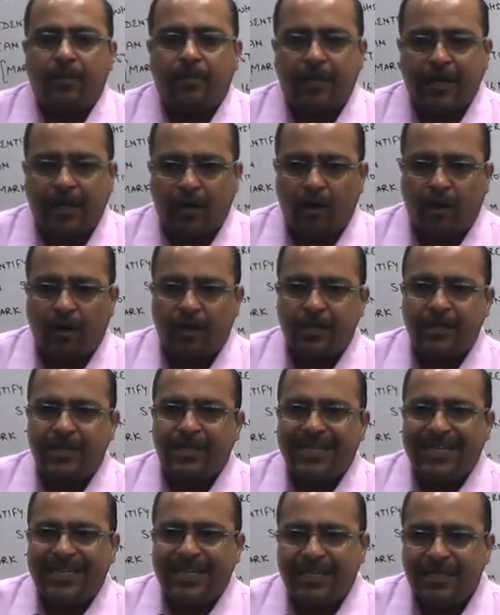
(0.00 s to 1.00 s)
because
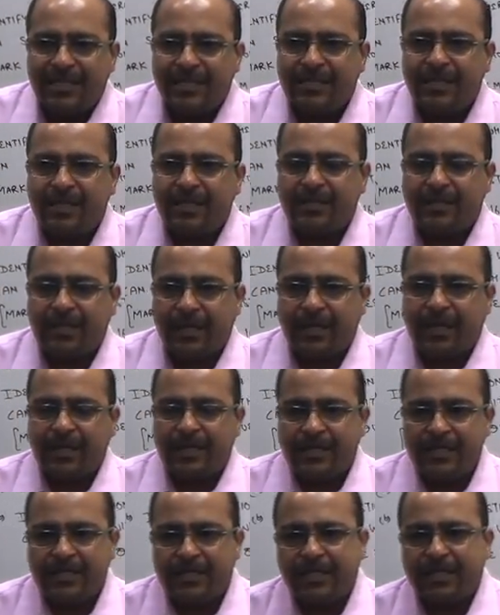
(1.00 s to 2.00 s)
there are
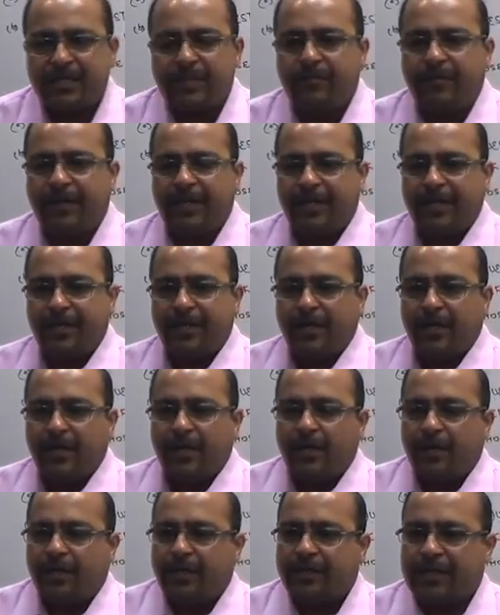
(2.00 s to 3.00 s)
easiest way
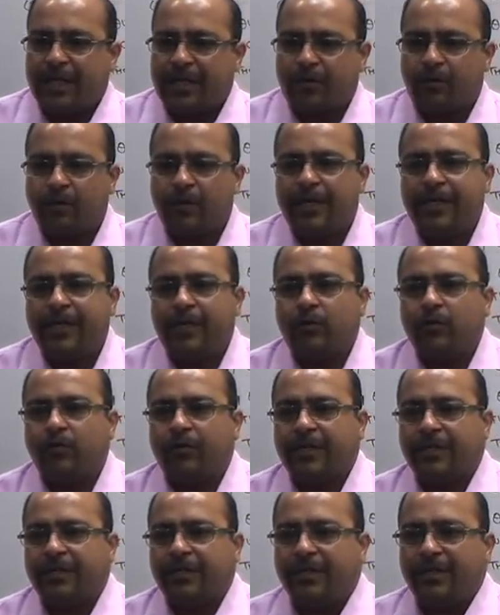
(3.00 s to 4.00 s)
that could lead
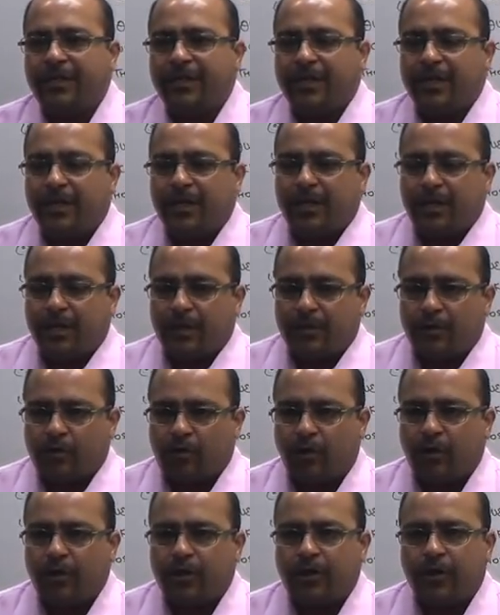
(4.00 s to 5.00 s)
toward the
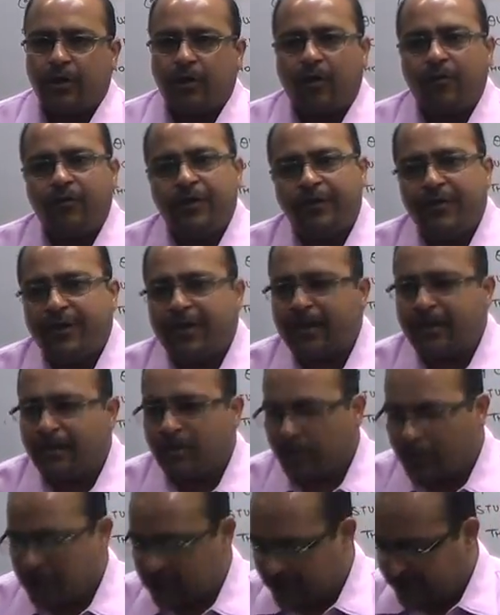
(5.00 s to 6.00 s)
solution of difficult
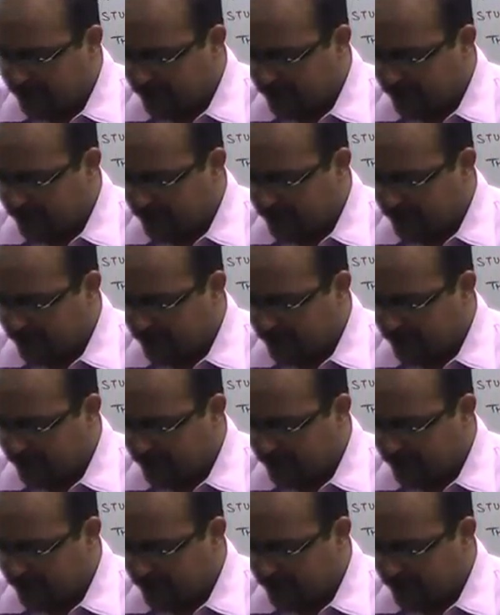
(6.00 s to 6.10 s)
question.